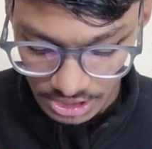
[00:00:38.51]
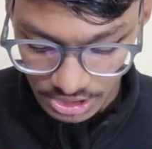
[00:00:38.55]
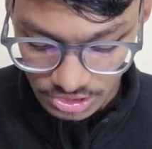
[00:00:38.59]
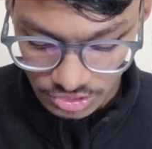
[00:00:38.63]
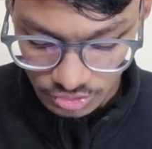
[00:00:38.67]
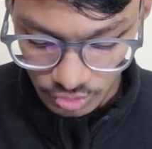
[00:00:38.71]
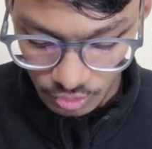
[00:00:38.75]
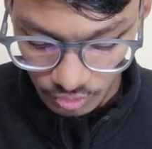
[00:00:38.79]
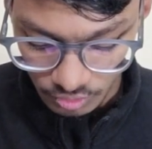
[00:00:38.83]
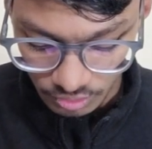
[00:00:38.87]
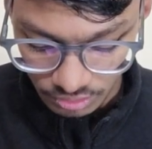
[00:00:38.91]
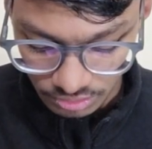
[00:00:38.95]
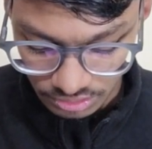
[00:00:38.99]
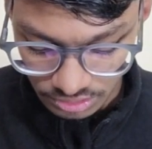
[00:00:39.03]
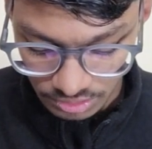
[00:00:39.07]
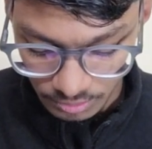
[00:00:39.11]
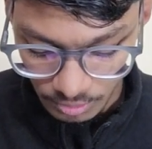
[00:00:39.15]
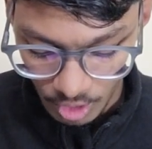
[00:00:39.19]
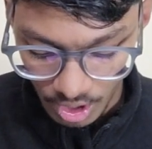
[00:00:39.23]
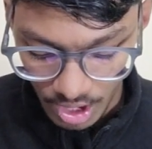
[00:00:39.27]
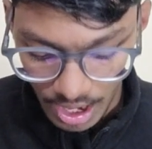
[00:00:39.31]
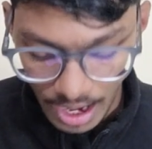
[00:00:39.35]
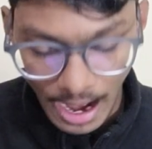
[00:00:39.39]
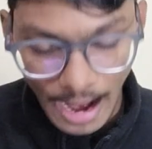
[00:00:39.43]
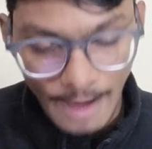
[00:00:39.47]
So the
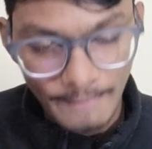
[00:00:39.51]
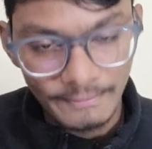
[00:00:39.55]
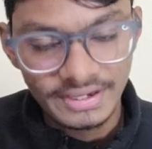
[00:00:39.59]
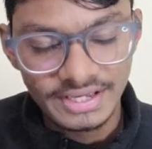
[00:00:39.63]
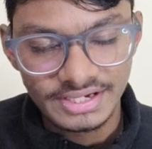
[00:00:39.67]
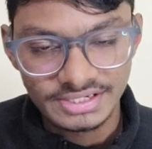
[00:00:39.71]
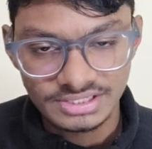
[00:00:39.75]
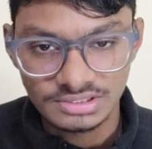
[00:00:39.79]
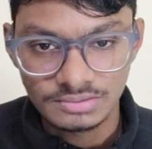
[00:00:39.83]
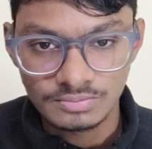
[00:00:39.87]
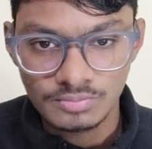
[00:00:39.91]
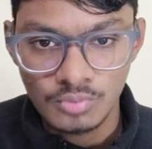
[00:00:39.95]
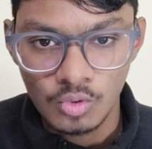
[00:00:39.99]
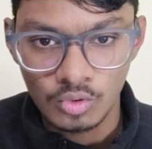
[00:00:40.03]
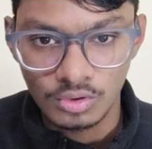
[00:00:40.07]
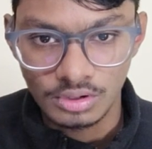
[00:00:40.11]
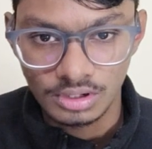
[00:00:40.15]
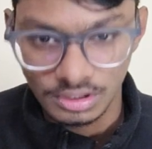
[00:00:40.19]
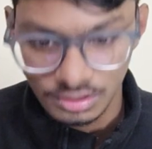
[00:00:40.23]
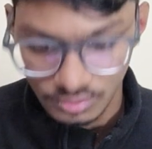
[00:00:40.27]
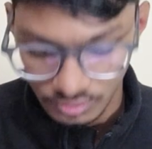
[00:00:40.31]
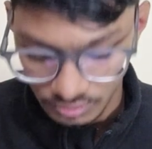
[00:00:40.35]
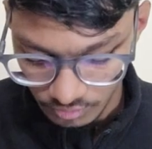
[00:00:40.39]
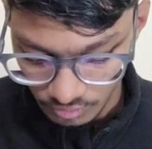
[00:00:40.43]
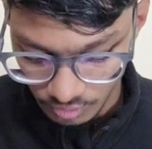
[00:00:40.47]
application
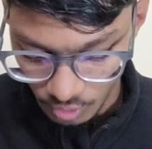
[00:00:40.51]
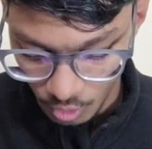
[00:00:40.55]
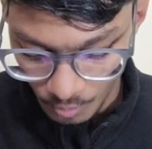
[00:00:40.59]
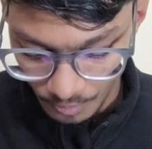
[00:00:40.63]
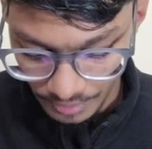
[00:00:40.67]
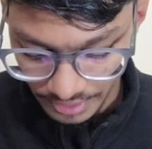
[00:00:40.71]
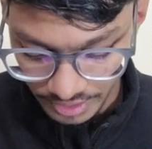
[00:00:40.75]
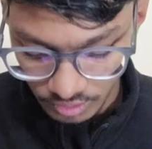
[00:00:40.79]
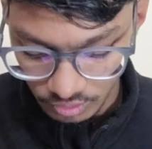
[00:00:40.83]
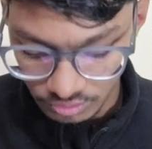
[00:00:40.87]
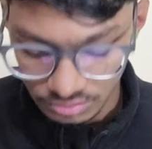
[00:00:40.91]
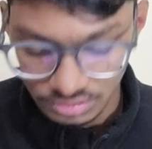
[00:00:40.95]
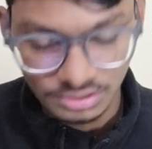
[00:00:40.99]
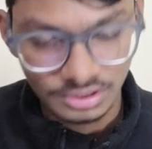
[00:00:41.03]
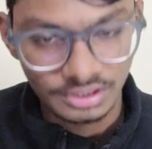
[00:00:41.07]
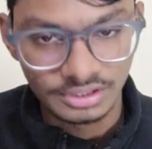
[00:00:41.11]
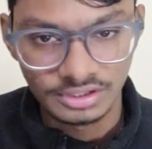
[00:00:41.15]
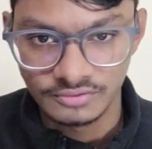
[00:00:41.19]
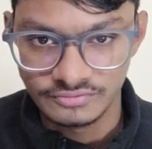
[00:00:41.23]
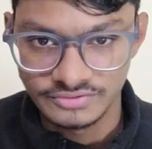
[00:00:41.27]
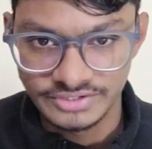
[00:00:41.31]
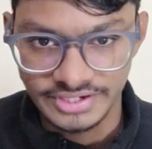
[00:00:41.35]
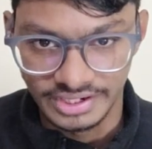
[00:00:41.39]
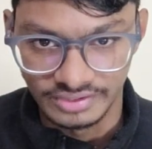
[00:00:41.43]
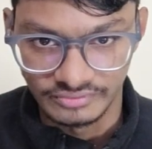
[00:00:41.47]
portal opened on 3rd
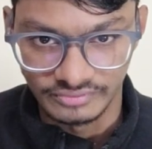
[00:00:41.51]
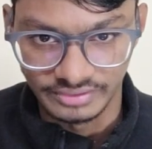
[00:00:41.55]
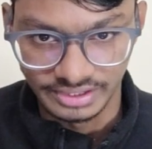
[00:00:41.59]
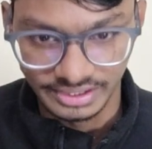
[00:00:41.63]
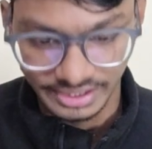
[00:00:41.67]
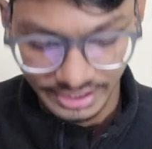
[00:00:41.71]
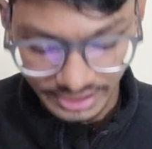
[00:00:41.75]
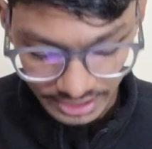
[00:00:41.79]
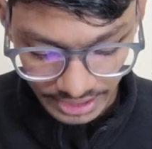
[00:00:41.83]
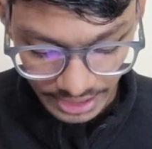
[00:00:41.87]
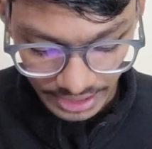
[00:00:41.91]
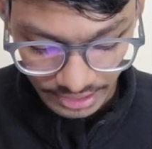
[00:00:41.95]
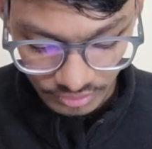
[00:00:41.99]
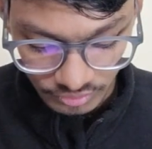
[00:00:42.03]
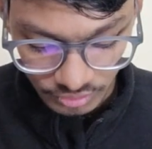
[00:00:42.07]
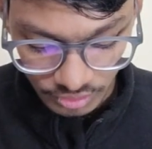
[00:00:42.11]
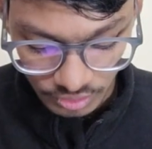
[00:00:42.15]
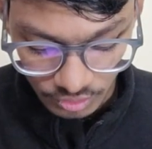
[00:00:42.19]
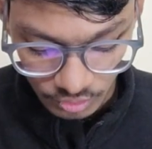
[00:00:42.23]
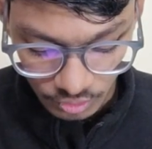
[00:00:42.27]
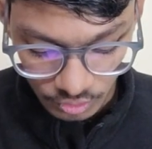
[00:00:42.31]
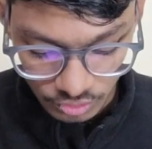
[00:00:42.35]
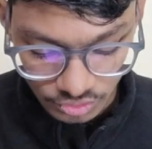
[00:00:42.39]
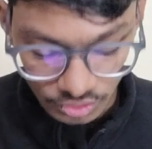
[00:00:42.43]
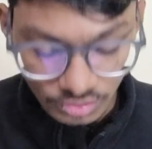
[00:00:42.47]
of January, right, and it will
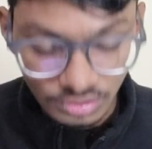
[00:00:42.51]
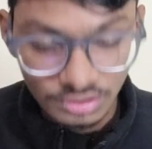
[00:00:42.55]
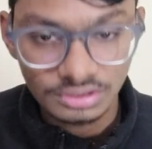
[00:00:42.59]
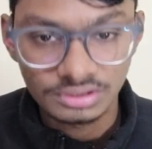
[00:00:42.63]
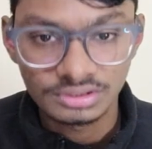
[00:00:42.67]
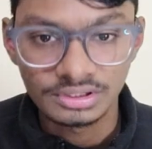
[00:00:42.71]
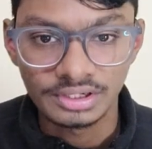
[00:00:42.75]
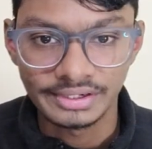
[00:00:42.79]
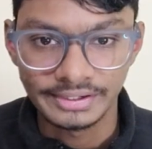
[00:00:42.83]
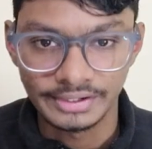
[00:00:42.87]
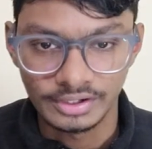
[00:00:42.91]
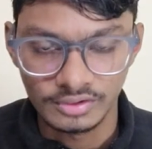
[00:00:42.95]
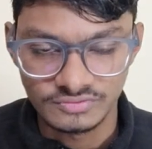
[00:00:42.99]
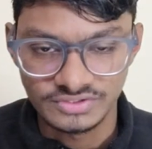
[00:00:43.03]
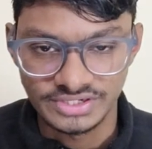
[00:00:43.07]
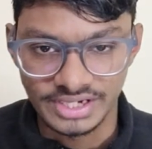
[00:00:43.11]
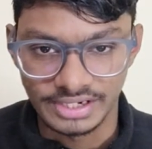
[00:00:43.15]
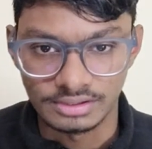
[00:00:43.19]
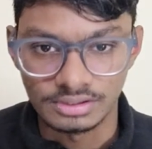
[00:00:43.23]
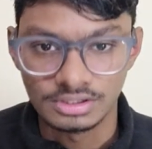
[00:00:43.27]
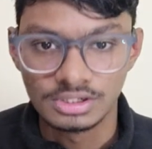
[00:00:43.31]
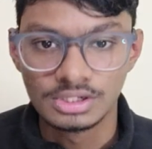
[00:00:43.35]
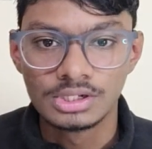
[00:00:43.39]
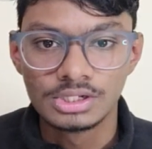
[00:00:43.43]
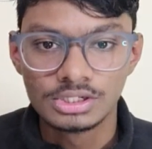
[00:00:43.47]
close on 13th of
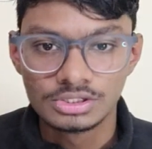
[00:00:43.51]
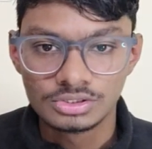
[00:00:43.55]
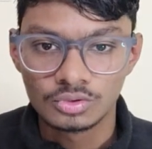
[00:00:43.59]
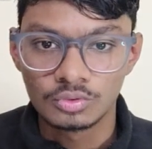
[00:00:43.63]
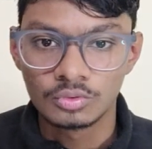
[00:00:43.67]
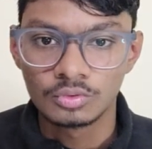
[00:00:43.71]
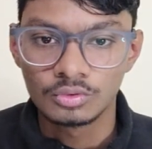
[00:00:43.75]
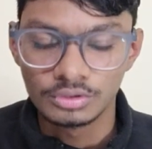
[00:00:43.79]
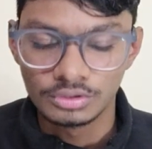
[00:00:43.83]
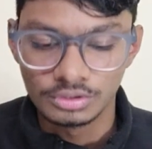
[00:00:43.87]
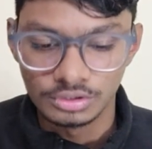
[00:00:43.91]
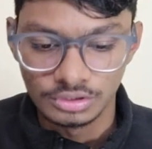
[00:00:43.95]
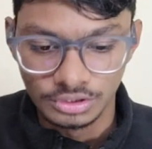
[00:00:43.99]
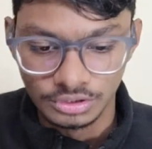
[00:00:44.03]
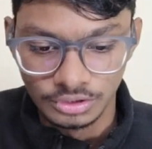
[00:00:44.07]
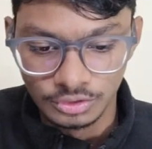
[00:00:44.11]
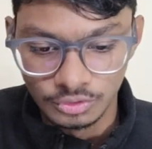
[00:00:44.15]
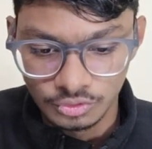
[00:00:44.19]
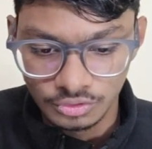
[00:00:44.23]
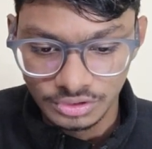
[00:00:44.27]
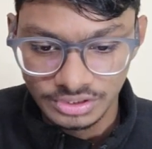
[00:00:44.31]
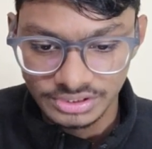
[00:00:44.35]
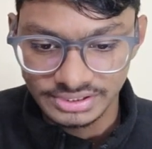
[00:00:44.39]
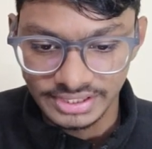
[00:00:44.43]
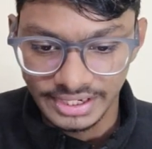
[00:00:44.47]
Jan. So you
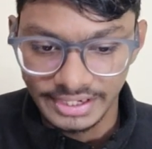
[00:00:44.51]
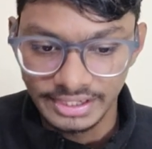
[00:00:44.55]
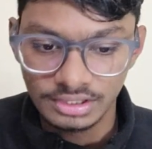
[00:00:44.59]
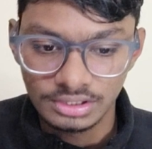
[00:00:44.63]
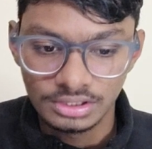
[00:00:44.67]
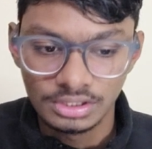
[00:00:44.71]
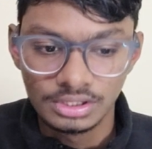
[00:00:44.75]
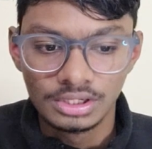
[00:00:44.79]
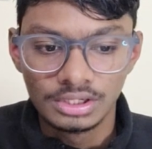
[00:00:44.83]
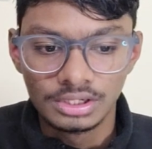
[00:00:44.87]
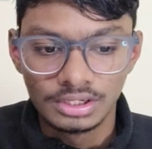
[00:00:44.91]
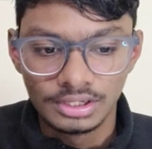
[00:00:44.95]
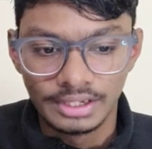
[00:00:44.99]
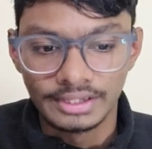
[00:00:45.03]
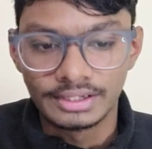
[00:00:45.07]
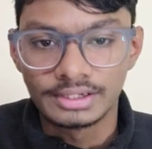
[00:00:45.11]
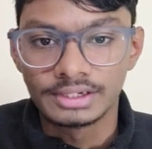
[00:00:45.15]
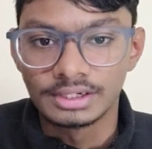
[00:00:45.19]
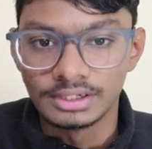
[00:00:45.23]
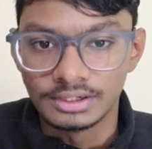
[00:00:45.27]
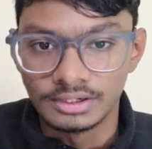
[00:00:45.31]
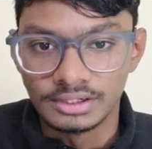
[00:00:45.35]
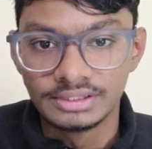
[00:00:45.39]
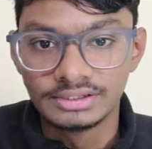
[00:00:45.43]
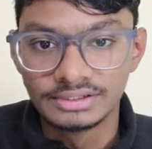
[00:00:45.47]
should decide
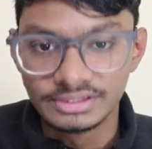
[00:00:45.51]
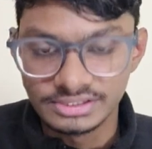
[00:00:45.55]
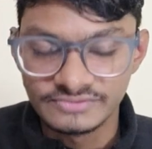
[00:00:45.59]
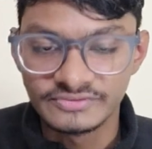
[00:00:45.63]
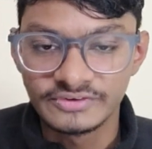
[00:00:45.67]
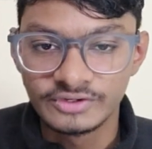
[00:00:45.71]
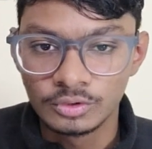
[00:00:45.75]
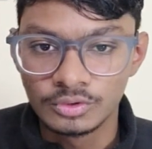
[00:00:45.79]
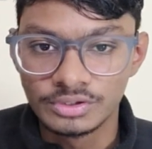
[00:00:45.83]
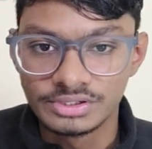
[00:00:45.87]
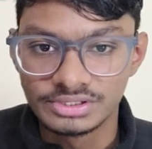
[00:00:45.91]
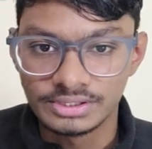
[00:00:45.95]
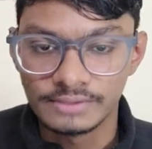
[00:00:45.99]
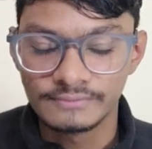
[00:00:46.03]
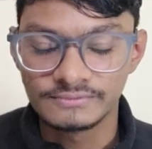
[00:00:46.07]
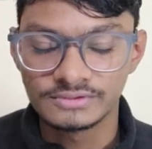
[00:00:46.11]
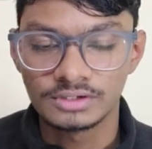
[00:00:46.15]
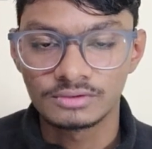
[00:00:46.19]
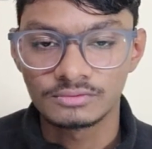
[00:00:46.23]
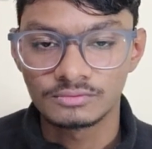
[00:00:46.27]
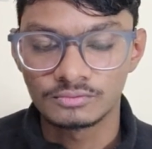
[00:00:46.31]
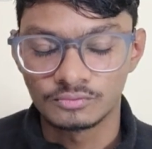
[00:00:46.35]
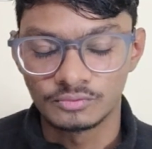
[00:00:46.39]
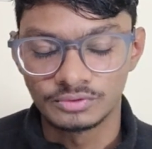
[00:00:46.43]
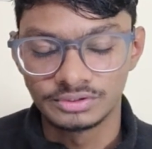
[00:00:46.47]
like in this video itself,
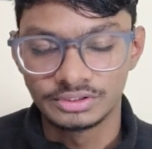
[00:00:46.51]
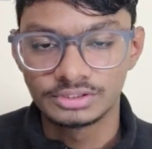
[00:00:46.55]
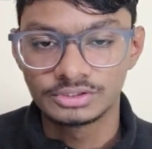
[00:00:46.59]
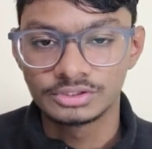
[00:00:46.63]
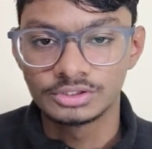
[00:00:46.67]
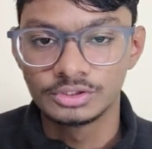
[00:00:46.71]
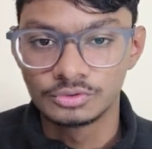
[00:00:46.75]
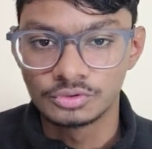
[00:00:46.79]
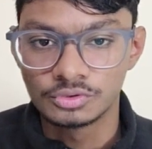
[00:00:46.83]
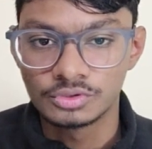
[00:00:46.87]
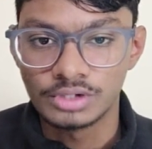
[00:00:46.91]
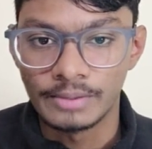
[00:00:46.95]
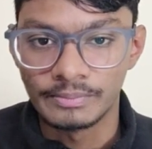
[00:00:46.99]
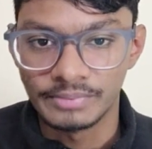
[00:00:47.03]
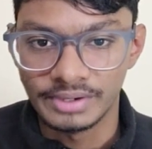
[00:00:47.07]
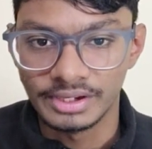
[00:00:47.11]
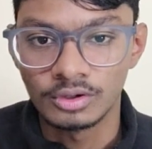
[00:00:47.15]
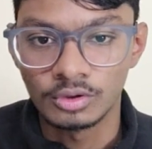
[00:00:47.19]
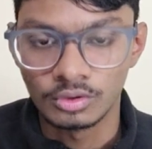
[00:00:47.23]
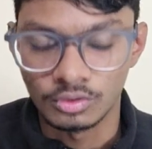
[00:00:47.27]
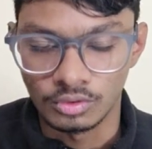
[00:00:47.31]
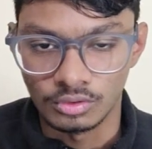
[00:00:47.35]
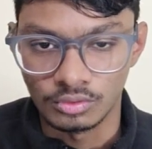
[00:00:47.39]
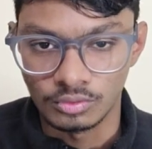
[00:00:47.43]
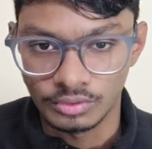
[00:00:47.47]
sir, whether you should apply
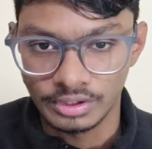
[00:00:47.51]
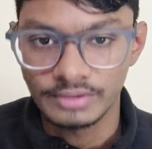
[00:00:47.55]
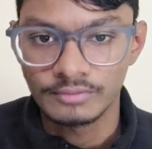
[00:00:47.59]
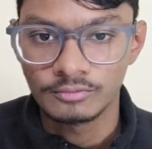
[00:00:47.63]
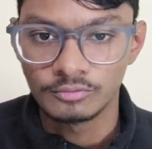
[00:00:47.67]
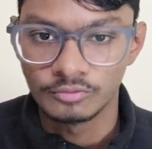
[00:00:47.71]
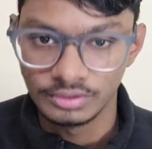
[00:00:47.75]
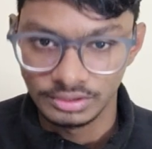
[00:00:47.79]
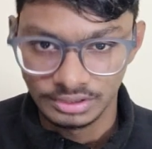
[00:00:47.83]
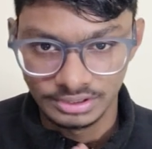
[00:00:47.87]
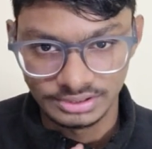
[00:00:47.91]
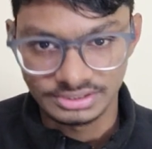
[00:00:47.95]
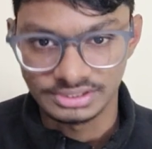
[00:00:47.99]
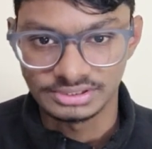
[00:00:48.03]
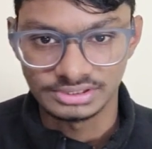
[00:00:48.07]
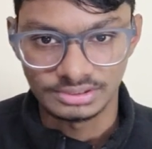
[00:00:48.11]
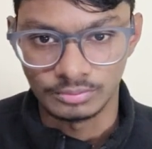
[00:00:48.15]
or not. Okay, we'll discuss